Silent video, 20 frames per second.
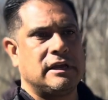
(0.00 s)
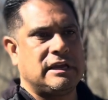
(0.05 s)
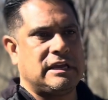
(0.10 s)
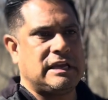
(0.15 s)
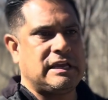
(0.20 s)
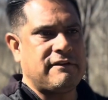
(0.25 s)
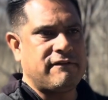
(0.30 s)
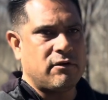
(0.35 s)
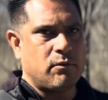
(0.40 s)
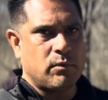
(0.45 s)

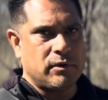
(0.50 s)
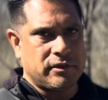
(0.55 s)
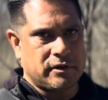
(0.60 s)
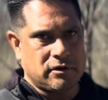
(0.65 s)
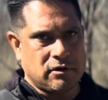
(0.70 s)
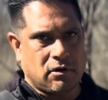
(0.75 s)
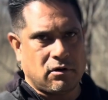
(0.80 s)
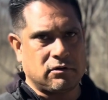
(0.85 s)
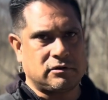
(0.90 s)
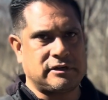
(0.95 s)
Even when the
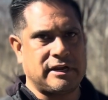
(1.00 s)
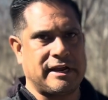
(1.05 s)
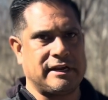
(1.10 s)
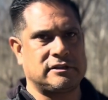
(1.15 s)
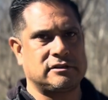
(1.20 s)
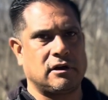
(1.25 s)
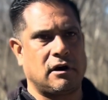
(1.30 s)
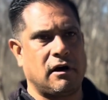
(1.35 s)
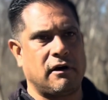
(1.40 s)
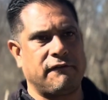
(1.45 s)
dog
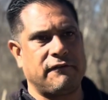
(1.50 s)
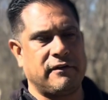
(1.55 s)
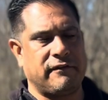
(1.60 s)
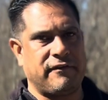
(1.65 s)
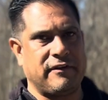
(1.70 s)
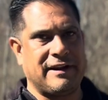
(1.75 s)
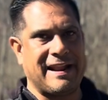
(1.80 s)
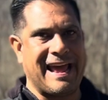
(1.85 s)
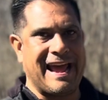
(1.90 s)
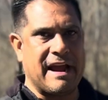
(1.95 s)
takes off, if
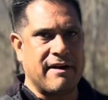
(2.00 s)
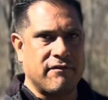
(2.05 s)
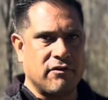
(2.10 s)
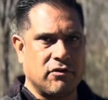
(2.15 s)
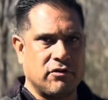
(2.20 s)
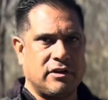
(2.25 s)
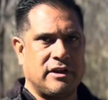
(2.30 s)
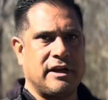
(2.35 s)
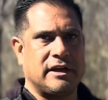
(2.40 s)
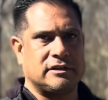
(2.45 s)
it
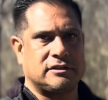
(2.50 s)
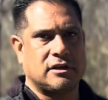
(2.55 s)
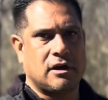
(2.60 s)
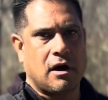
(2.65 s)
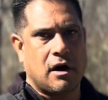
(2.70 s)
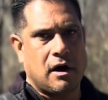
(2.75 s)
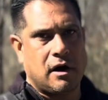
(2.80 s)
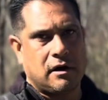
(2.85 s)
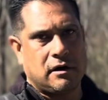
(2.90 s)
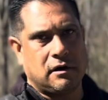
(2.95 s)
ever gets
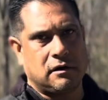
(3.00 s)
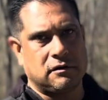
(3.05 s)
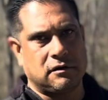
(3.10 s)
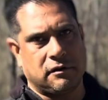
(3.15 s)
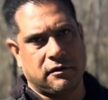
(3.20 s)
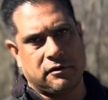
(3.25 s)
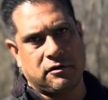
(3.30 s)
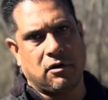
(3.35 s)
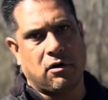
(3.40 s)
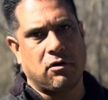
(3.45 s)
caught under
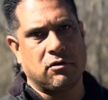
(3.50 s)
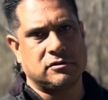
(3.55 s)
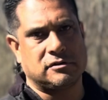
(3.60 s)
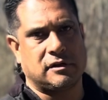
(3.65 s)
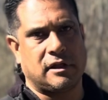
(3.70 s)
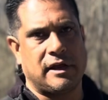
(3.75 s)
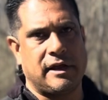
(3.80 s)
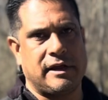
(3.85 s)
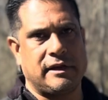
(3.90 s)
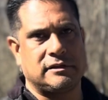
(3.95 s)
the dog's
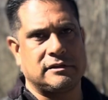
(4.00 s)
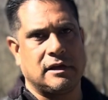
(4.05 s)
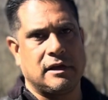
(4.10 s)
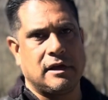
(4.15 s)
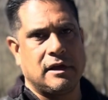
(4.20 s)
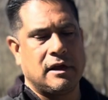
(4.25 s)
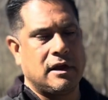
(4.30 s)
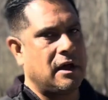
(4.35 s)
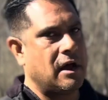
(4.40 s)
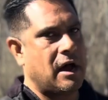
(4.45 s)
legs,
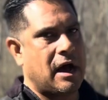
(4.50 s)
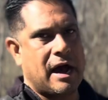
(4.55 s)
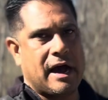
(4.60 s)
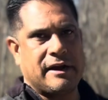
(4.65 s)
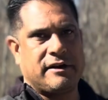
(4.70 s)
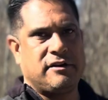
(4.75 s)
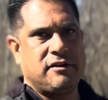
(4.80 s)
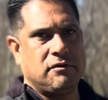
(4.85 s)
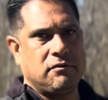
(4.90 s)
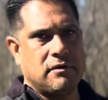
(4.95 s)
I
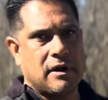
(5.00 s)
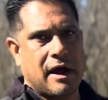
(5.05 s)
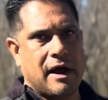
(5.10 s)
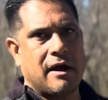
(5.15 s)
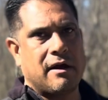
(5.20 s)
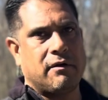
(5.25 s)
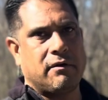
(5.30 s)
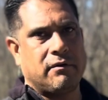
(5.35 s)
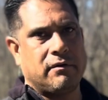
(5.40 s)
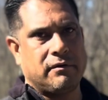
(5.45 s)
do
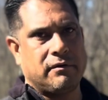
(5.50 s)
not